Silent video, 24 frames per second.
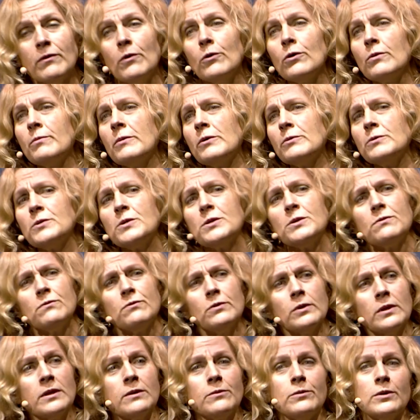of hormones is
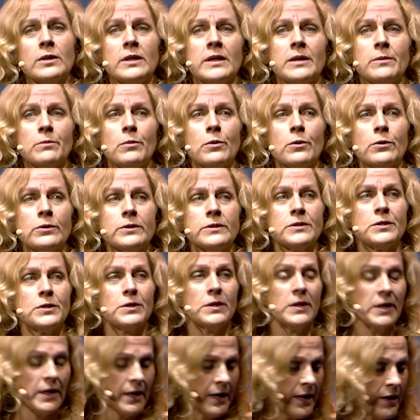really, really important
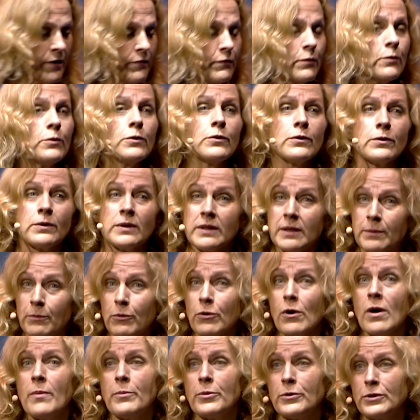for the
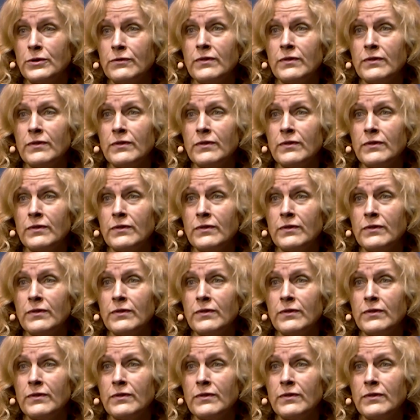proper